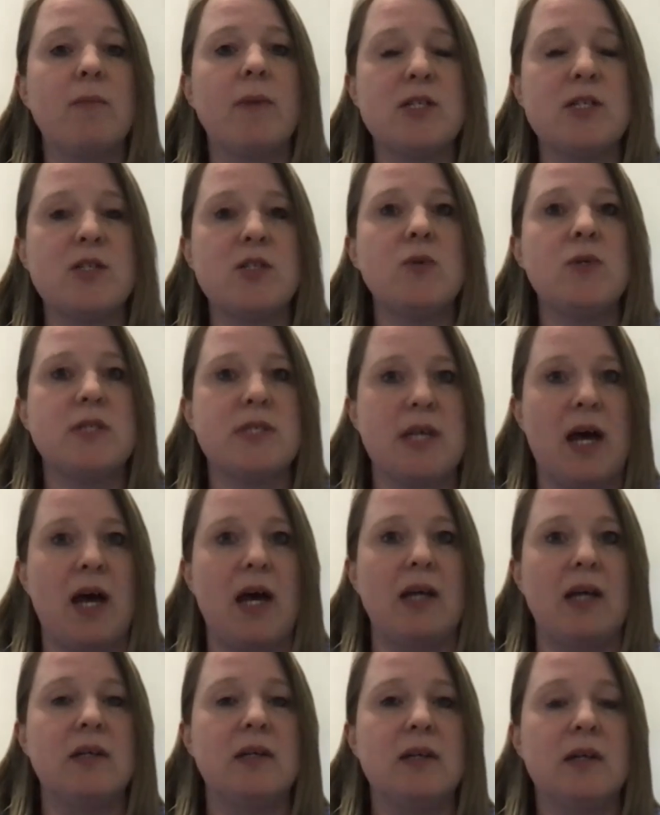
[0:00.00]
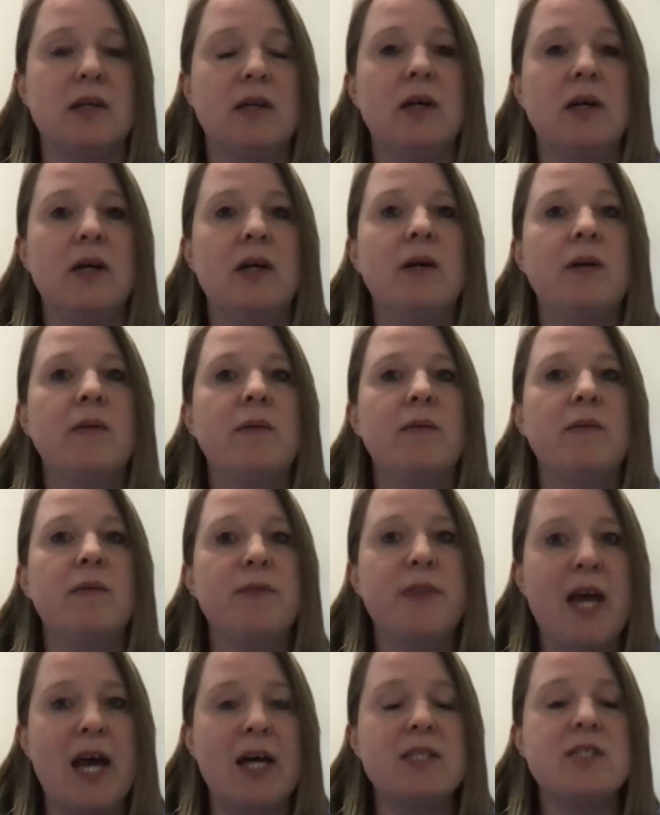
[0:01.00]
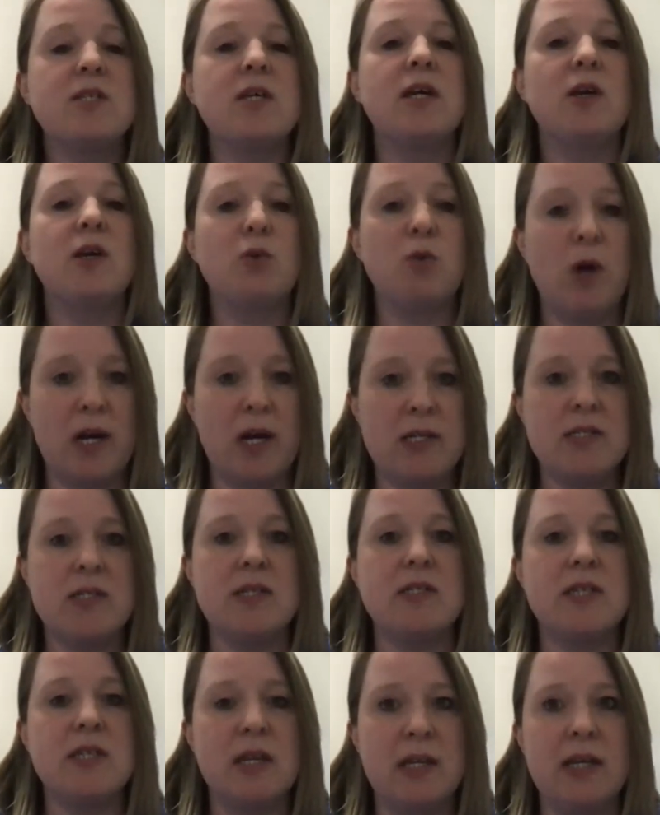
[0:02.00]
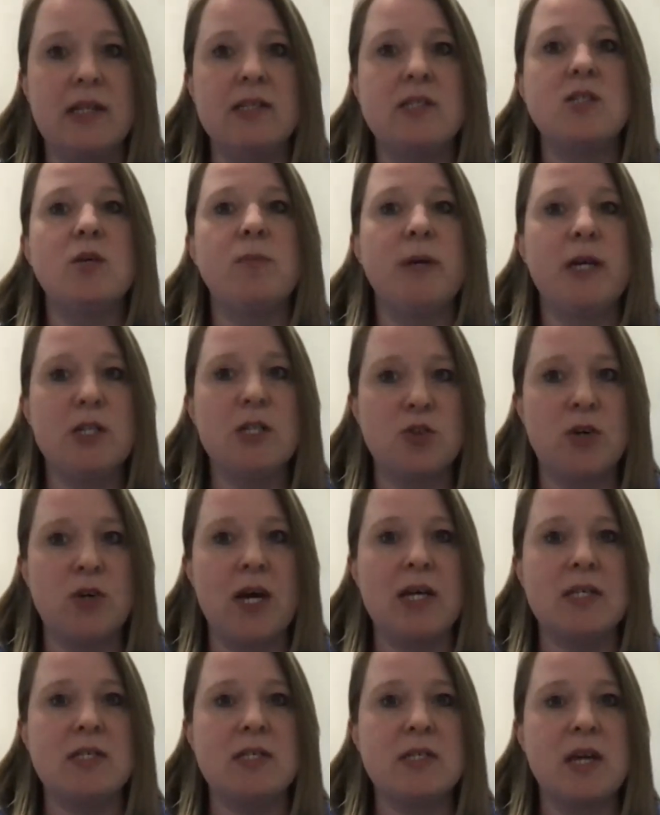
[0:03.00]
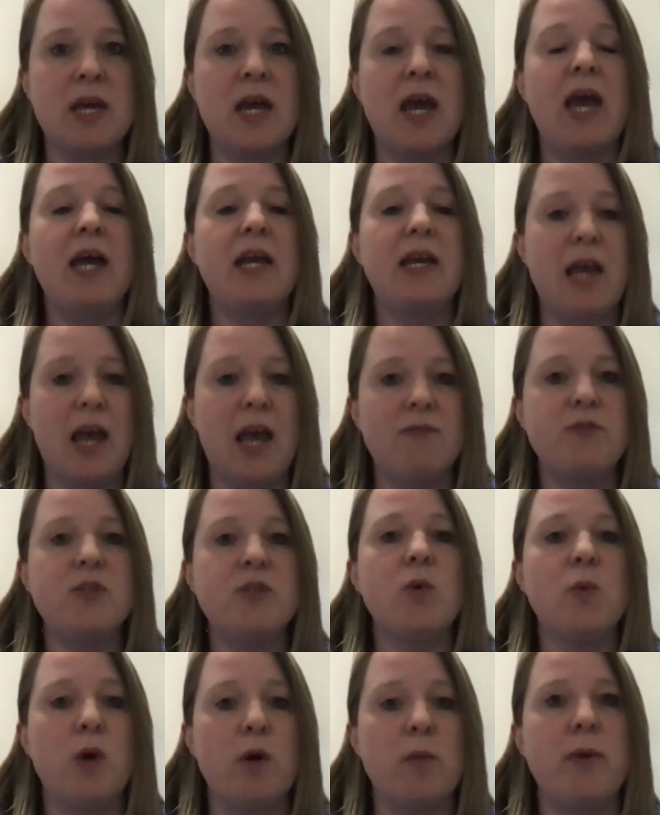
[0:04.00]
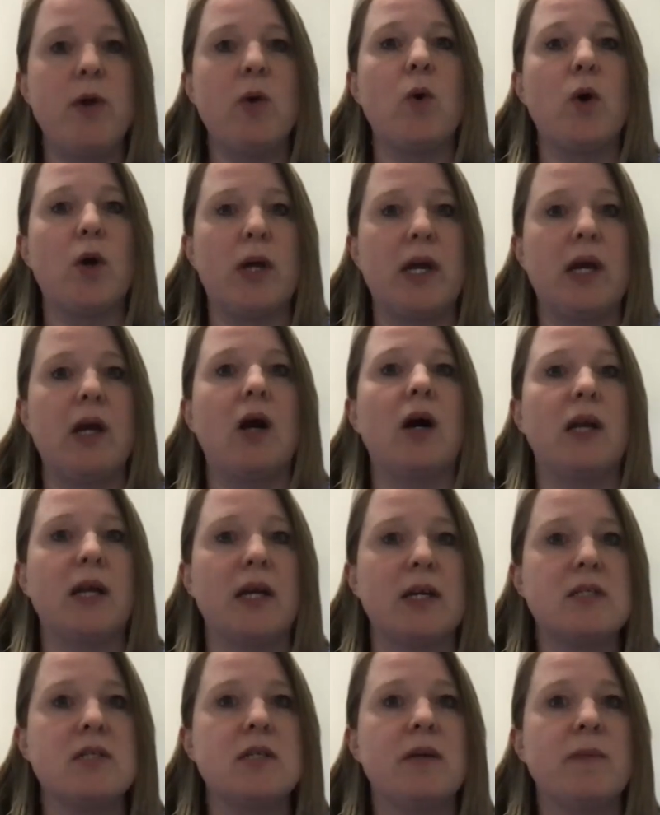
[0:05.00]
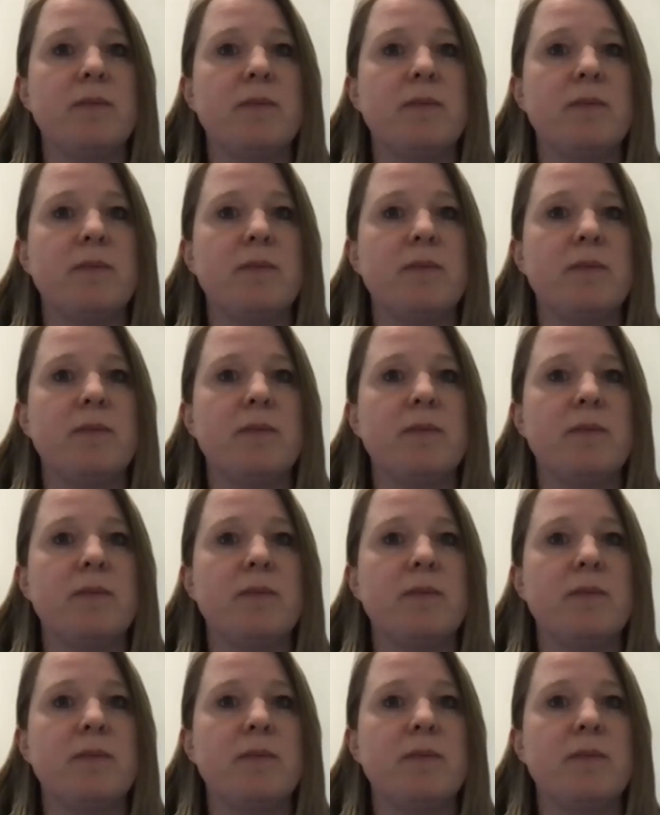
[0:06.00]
by suicide. That's a crisis that needs to be addressed and NAVTA will be working on it.